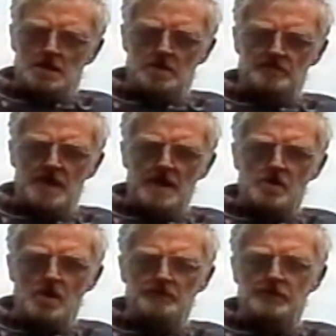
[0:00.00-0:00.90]
You've a lot
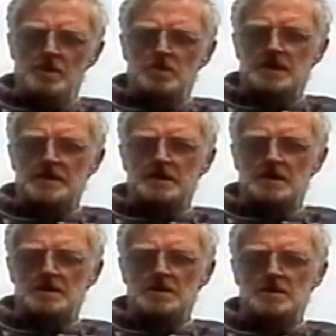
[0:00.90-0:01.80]
going for you out there, you know,
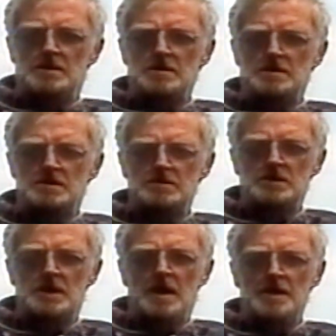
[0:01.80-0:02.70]
that you don't
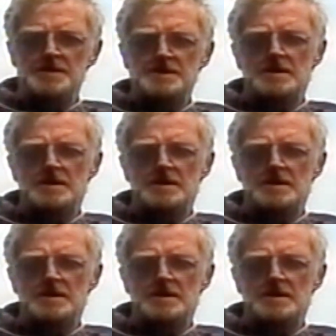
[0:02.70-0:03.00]
realise,